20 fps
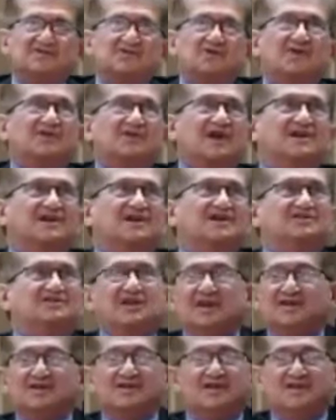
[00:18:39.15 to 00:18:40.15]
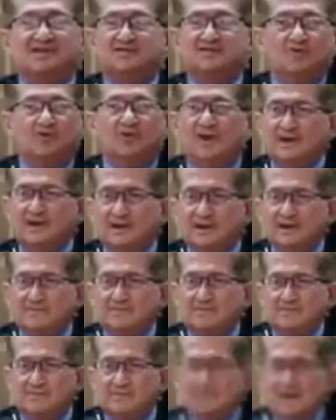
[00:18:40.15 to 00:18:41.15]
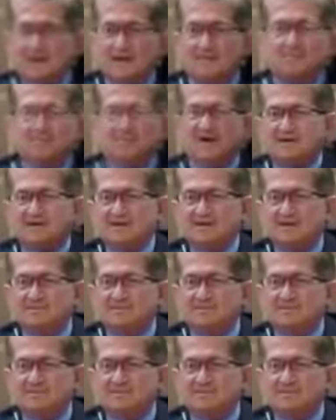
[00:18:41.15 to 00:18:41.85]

not going to change his will, but